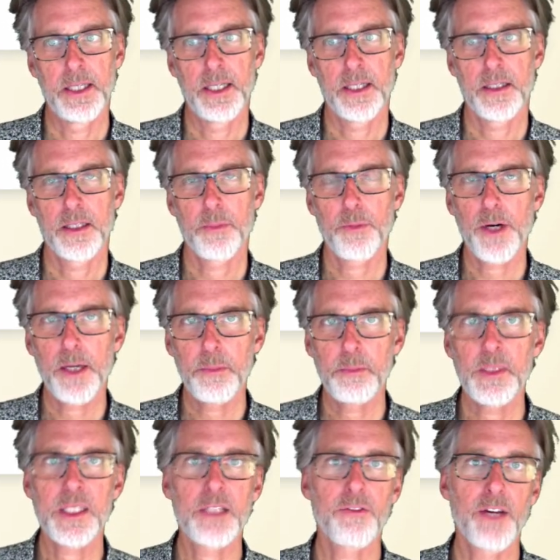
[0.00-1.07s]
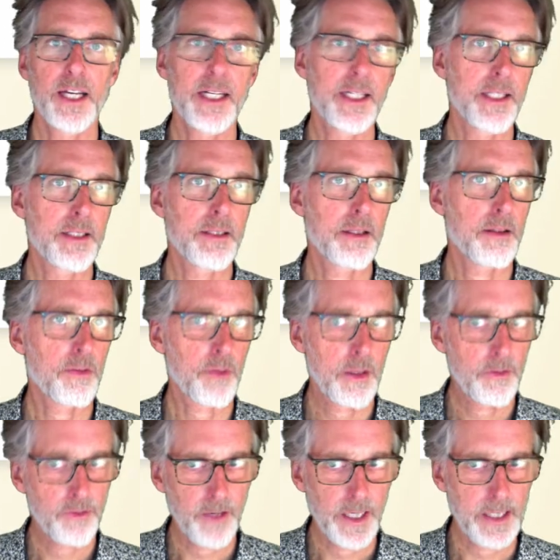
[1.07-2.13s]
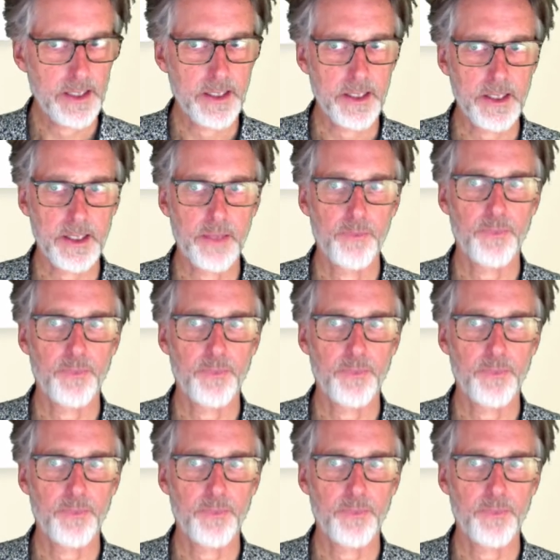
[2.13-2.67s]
The problem is divided into three phases.